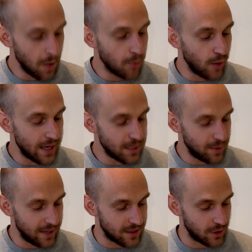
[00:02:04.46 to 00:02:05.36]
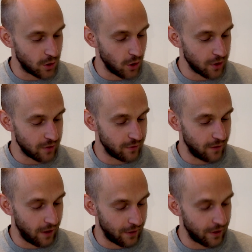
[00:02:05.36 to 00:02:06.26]
"Praise be to the God and
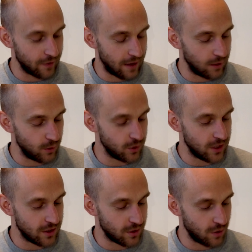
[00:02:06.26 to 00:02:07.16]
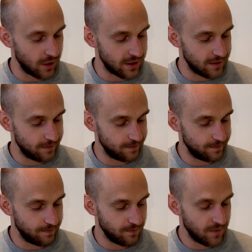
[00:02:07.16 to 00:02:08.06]
Father of our Lord Jesus Christ.
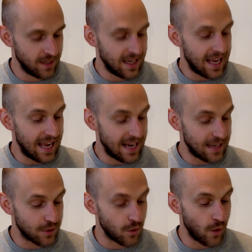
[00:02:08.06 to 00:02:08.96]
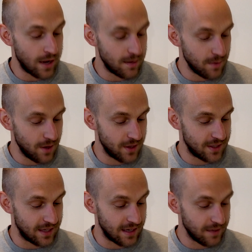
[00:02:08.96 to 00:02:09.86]
In his great
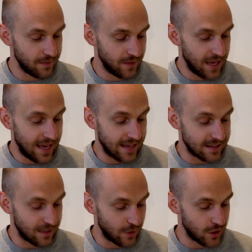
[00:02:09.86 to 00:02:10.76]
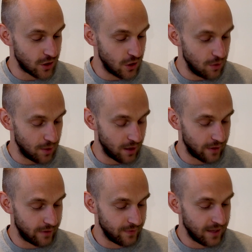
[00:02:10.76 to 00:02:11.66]
mercy, he has given us new
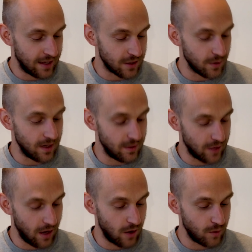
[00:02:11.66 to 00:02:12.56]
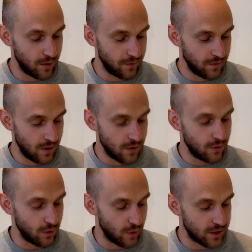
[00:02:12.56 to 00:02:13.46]
birth into a living hope
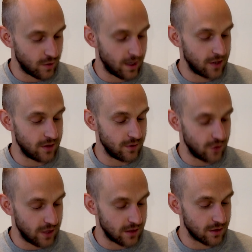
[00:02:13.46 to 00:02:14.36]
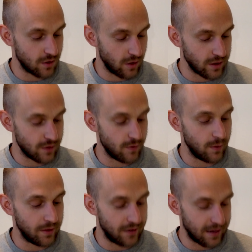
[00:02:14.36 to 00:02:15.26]
through the resurrection of Jesus Christ from
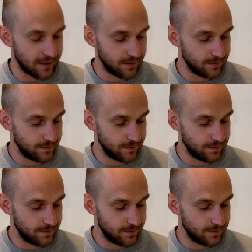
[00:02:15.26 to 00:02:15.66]
the dead,